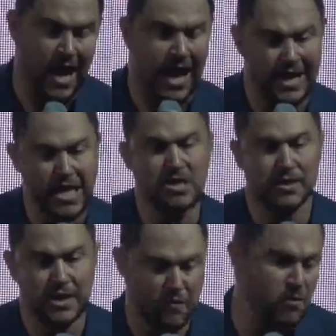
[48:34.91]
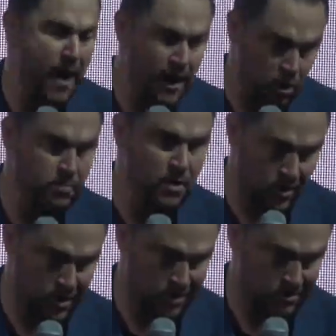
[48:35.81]
I can either give you back your
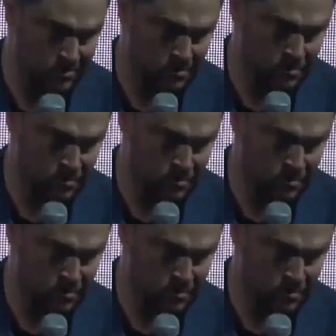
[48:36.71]
million,